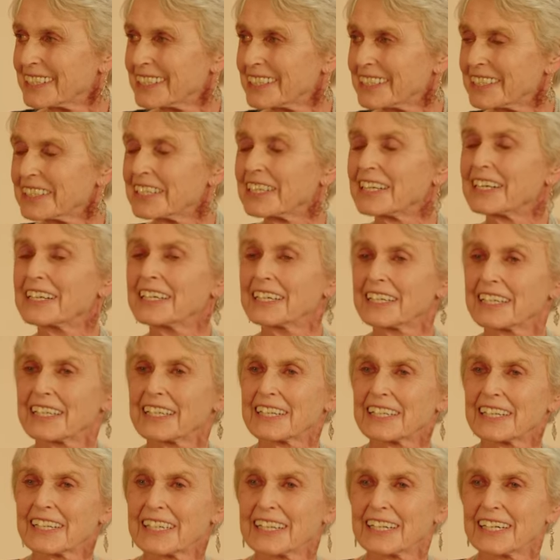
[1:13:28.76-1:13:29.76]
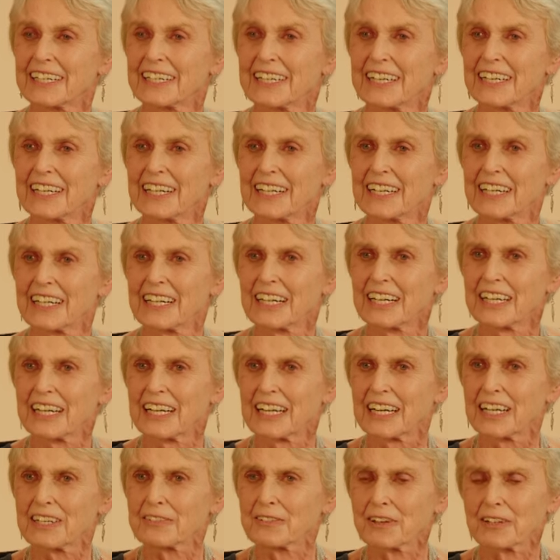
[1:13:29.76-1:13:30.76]
Yeah.
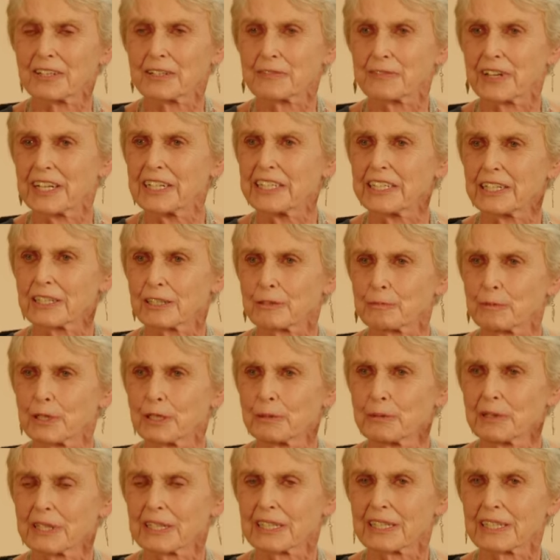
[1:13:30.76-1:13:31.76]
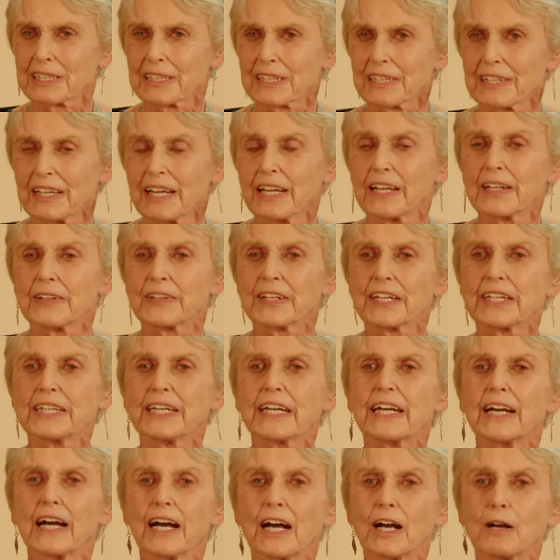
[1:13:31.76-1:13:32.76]
I don't have any at the moment.
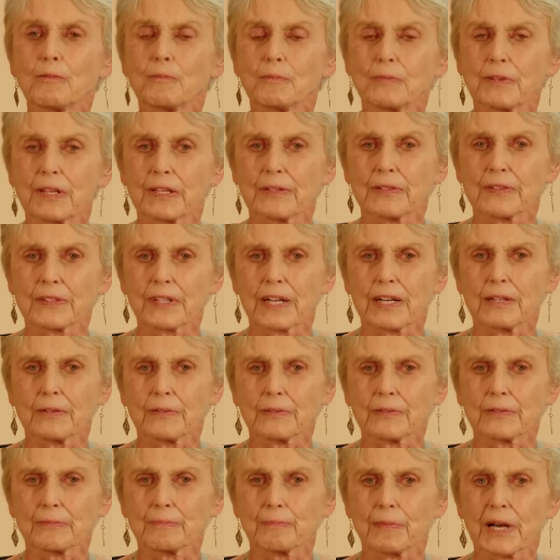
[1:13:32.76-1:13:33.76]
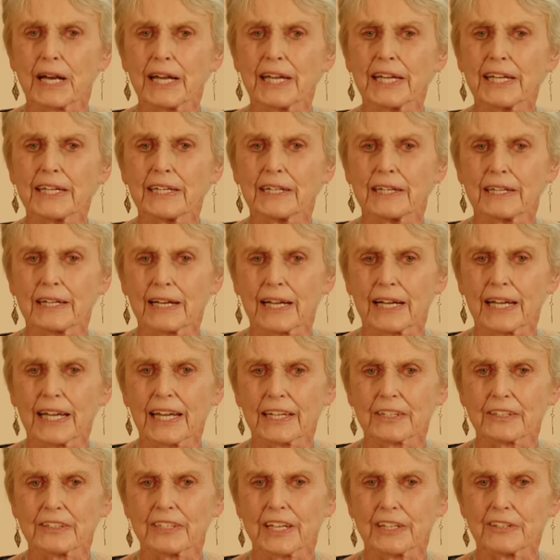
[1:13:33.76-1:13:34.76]
I had
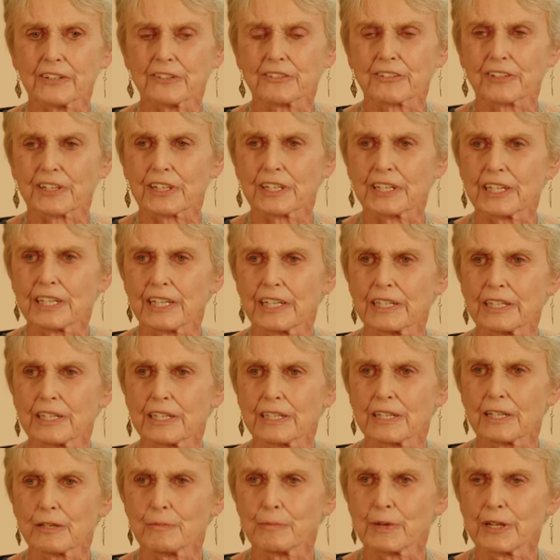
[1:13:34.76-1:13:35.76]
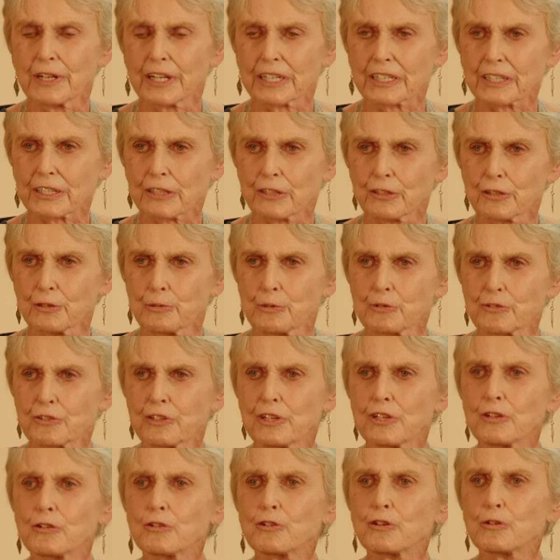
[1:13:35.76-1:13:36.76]
an editor in America who was an
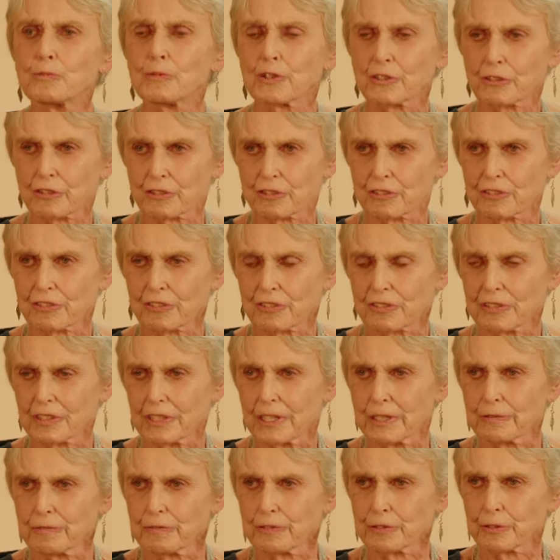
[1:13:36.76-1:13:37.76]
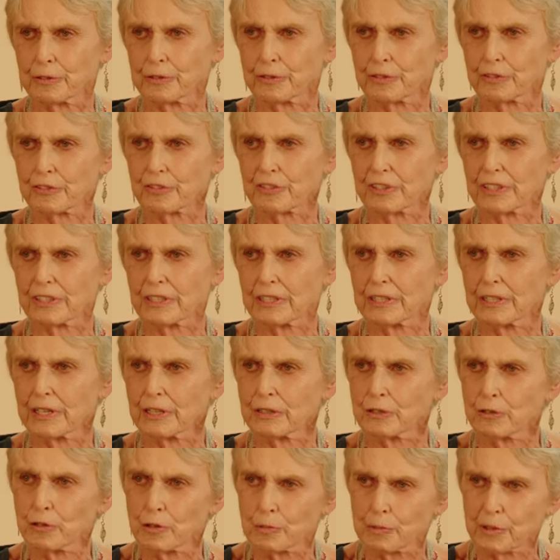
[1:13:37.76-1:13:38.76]
enormous influence and an
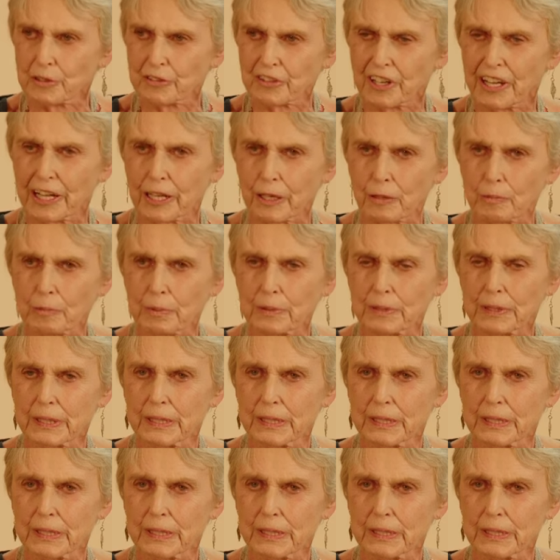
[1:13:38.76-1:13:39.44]
enormous help.